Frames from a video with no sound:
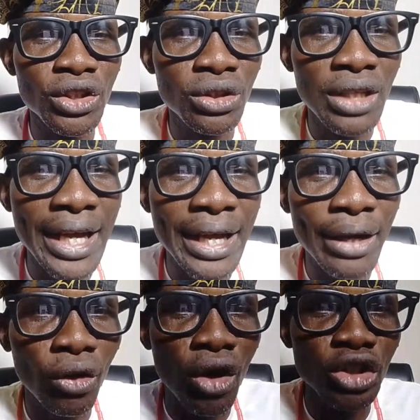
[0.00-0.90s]
those
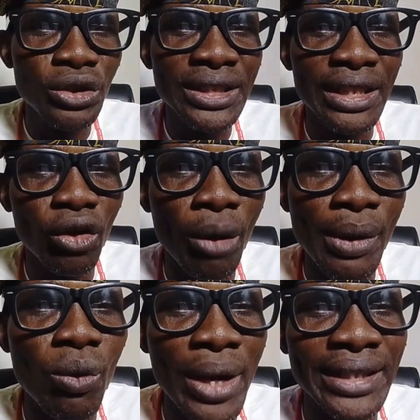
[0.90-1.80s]
countries in
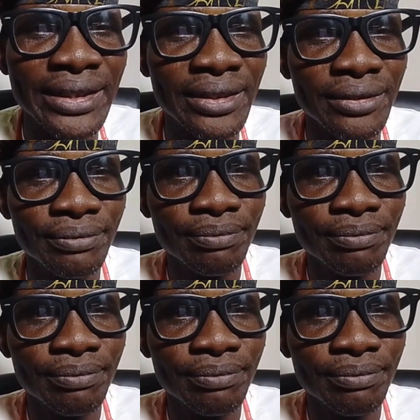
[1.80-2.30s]
Commonwealth.